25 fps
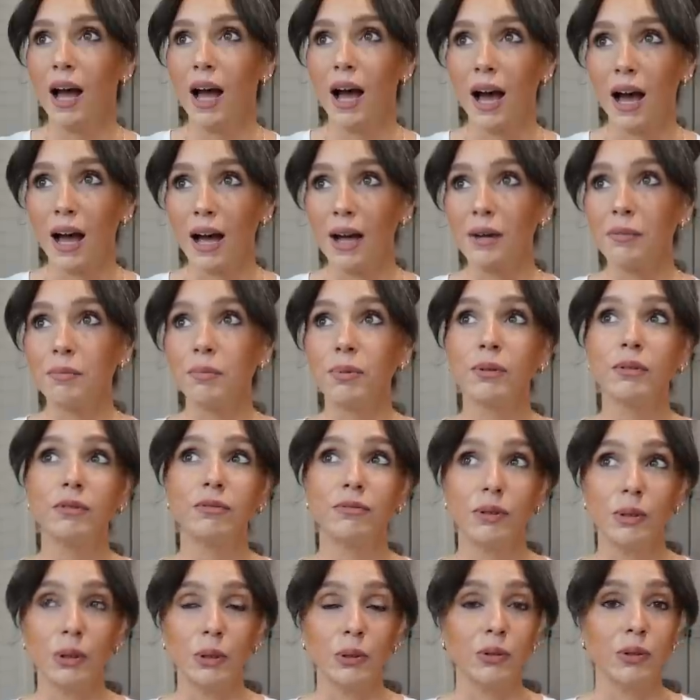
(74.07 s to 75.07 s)
I
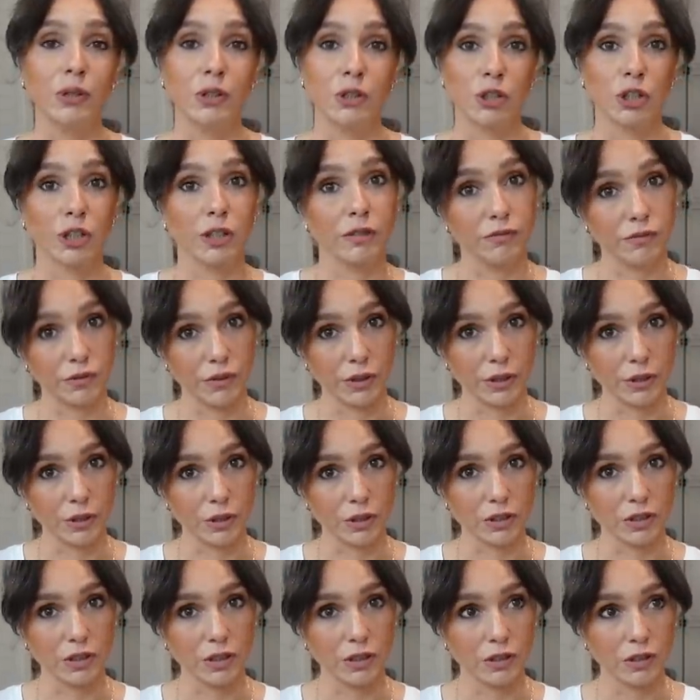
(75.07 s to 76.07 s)
preferred the chicken
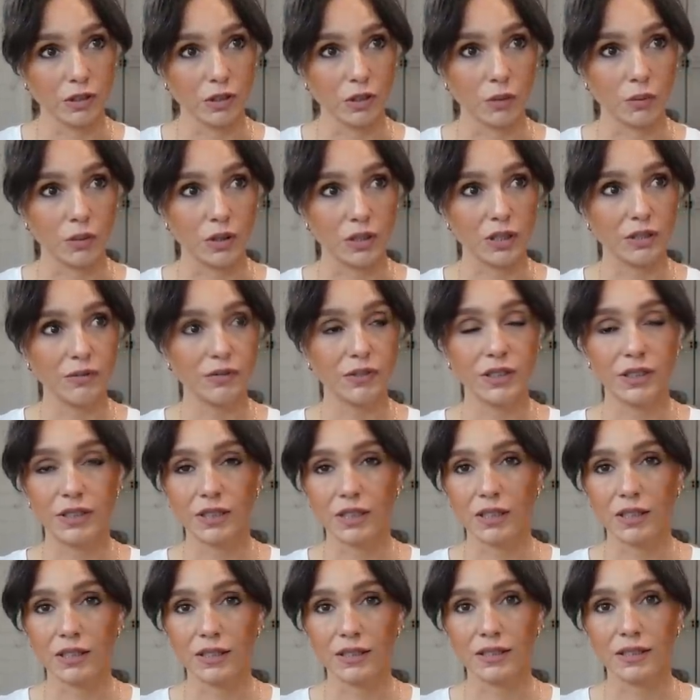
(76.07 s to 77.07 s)
fritters. So the difference
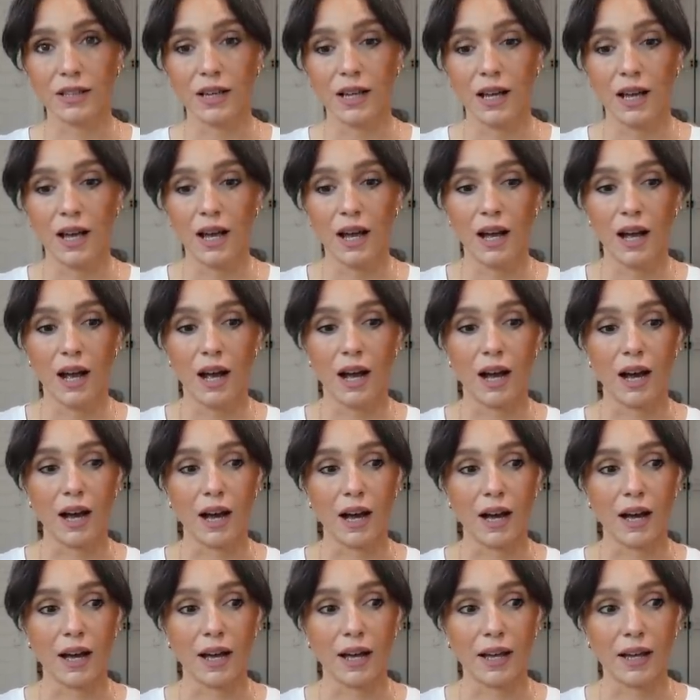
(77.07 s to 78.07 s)
is
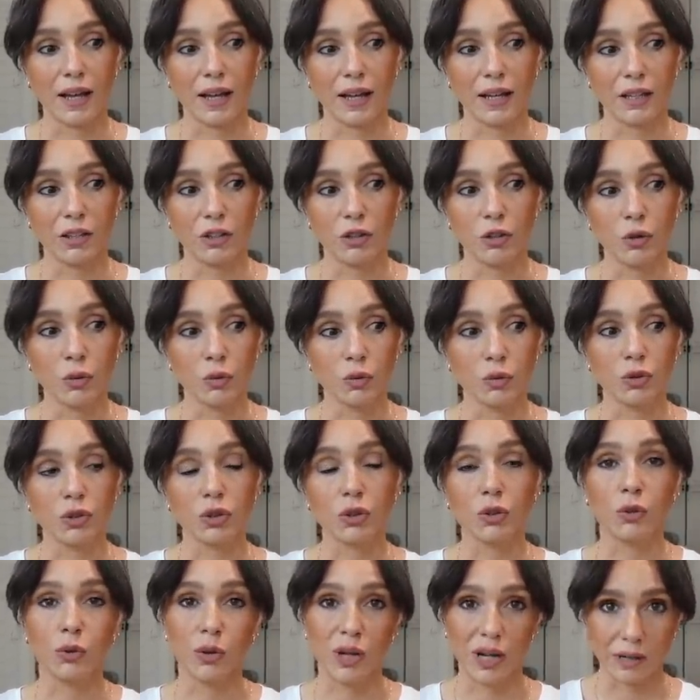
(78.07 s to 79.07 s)
I
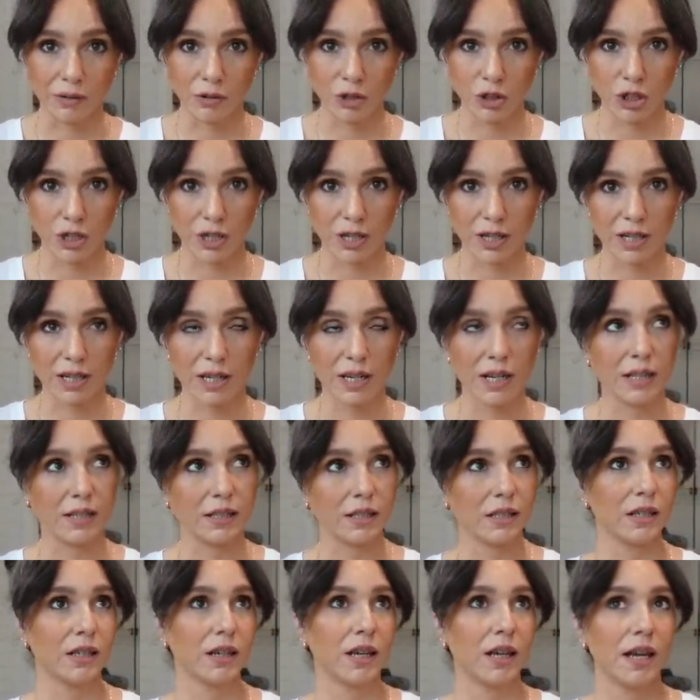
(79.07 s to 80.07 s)
used ground chicken
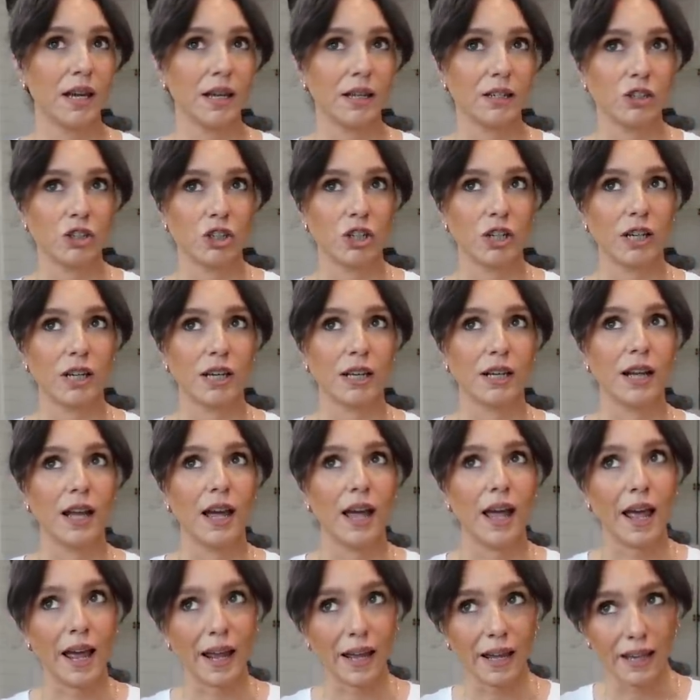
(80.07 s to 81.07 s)
instead of canned chicken
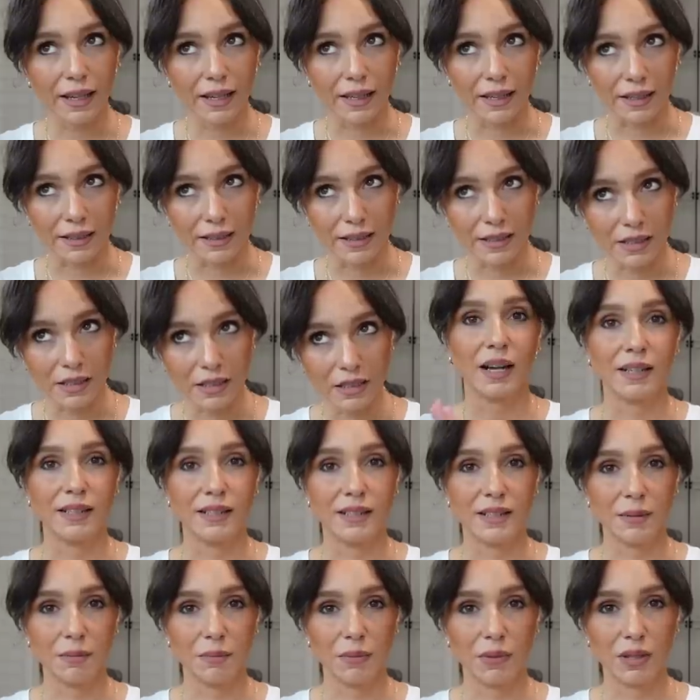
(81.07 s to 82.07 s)
and I
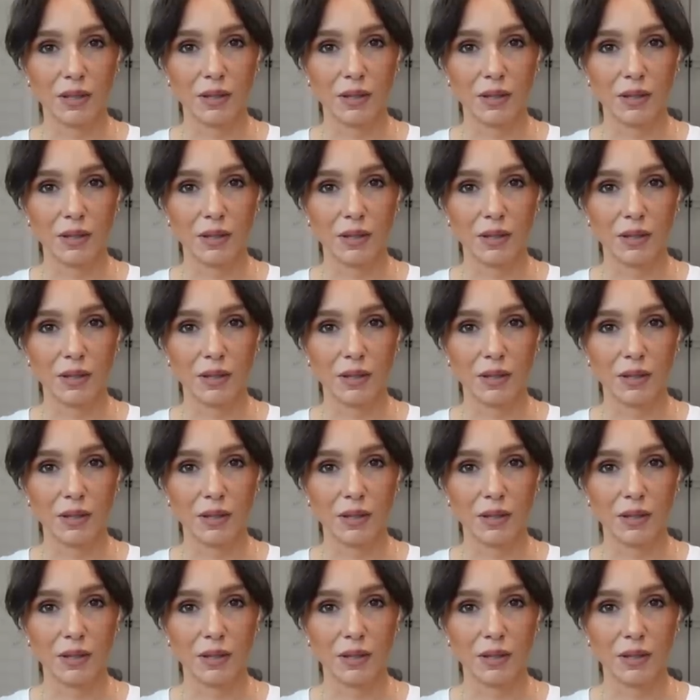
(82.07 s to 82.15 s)
dipped